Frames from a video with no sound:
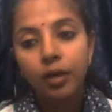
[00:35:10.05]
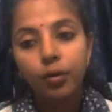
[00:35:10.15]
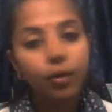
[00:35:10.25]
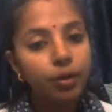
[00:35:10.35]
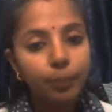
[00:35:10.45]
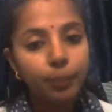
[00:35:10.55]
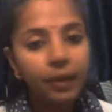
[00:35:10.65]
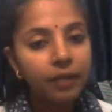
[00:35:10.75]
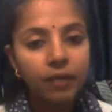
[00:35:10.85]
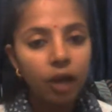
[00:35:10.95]
No,
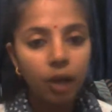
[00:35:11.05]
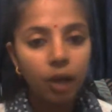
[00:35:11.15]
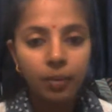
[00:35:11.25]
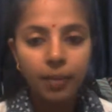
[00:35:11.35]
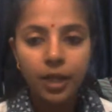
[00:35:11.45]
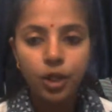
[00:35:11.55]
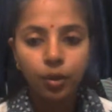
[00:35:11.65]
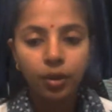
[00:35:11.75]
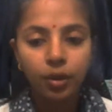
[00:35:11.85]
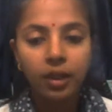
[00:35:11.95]
been will not be
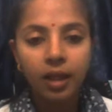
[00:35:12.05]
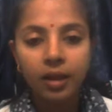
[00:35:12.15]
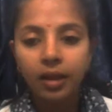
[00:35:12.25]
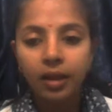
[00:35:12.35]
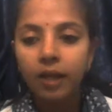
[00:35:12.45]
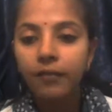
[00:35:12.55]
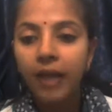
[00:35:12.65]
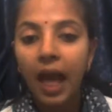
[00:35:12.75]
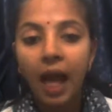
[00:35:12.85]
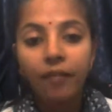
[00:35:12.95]
mentioned. Okay, Sanika,
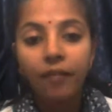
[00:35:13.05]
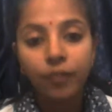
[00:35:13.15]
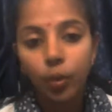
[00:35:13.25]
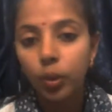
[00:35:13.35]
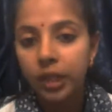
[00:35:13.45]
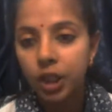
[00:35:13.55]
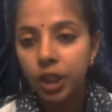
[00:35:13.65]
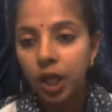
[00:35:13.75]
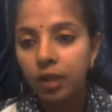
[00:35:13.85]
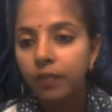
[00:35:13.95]
we have known
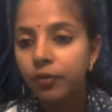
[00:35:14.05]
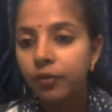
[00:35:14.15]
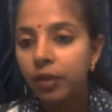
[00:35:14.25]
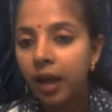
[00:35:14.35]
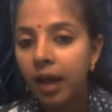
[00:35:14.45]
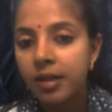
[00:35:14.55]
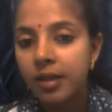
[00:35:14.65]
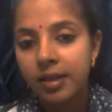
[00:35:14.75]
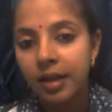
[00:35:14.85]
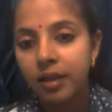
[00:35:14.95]
each other for the last
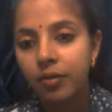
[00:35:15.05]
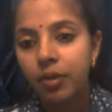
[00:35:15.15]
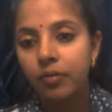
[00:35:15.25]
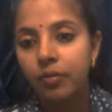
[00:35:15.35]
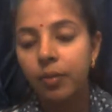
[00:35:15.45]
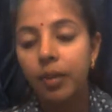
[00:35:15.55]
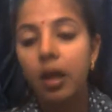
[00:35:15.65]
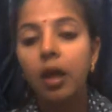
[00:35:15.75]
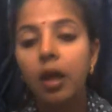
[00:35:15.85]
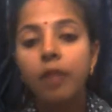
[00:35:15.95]
10 years. It will be.
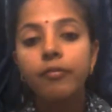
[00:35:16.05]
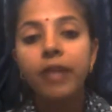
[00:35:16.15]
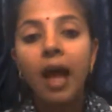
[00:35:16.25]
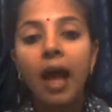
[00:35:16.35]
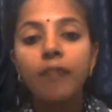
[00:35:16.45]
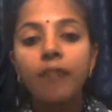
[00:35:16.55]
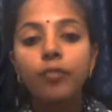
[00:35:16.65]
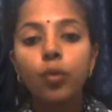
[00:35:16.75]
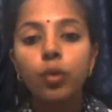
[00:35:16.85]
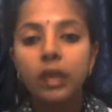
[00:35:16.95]
We have
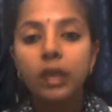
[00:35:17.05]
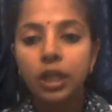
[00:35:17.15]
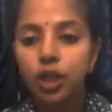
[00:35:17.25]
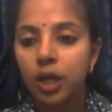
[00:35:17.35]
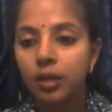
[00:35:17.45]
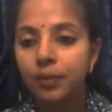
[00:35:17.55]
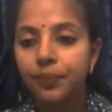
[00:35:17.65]
known each other.